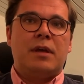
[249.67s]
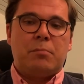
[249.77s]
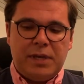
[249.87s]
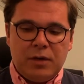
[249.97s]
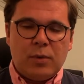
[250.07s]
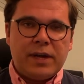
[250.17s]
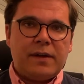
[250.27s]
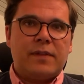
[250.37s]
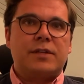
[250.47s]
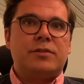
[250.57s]
Be
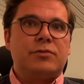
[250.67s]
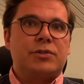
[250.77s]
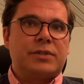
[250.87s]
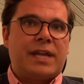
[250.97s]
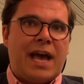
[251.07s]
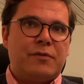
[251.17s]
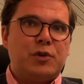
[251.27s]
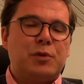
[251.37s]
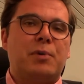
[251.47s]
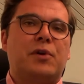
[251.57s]
aware that you should have a
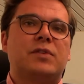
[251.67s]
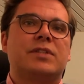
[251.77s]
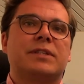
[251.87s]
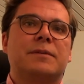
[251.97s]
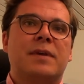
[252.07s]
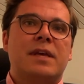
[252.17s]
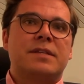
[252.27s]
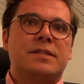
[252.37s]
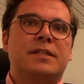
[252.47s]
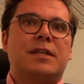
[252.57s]
good posture,
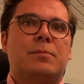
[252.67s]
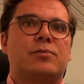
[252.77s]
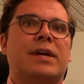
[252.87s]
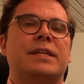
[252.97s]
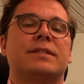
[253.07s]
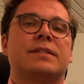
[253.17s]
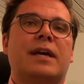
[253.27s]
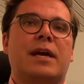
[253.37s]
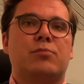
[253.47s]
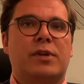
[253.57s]
sit upright,
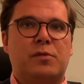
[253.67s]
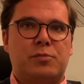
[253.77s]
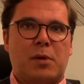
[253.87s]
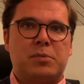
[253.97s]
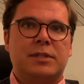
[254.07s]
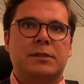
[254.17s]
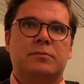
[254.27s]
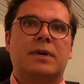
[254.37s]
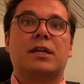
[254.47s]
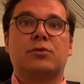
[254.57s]
and breathe properly
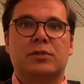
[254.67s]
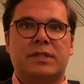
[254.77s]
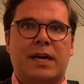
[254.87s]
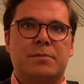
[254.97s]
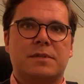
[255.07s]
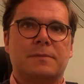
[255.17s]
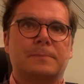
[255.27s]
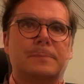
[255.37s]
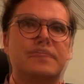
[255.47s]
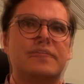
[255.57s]
at all times.
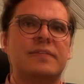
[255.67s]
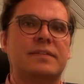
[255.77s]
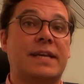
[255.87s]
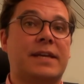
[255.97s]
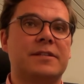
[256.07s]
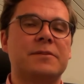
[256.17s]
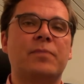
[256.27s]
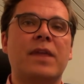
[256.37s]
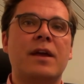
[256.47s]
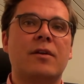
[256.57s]
Second,
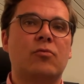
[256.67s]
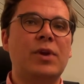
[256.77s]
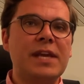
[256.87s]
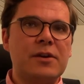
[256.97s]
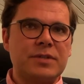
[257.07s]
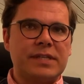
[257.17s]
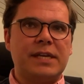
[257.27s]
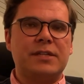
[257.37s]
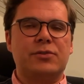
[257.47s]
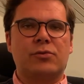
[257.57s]

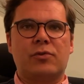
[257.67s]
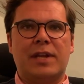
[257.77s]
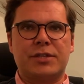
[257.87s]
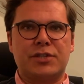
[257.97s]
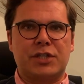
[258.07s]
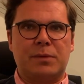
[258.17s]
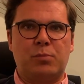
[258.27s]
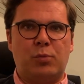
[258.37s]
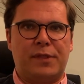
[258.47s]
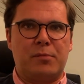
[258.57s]
renegotiate your
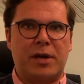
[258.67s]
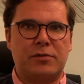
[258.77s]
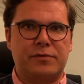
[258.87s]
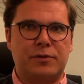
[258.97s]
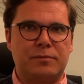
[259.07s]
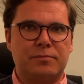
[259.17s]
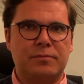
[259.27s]
relationship with the microphone.